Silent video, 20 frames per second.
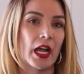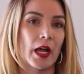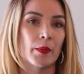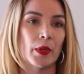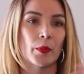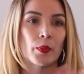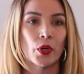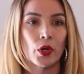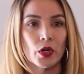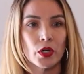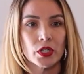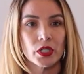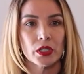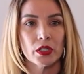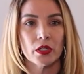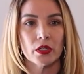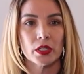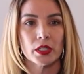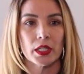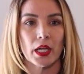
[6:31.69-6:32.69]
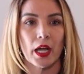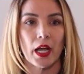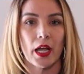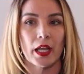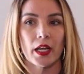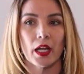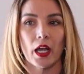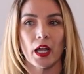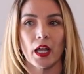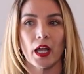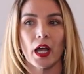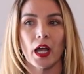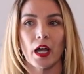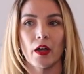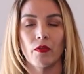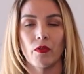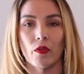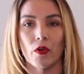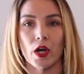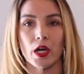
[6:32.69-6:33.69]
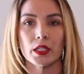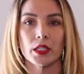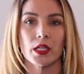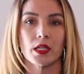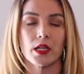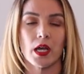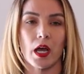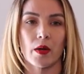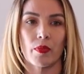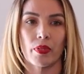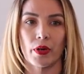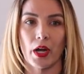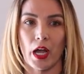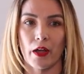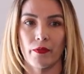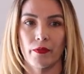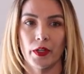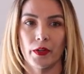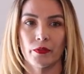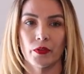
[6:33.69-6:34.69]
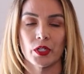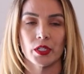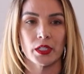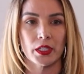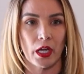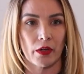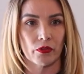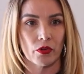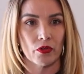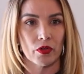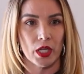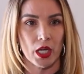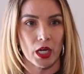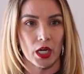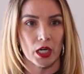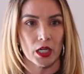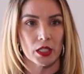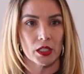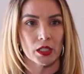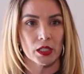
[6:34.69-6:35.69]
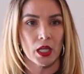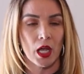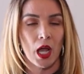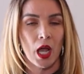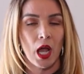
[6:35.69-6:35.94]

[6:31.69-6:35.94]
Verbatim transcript: On a personal side, I have worked in nonprofit for several years.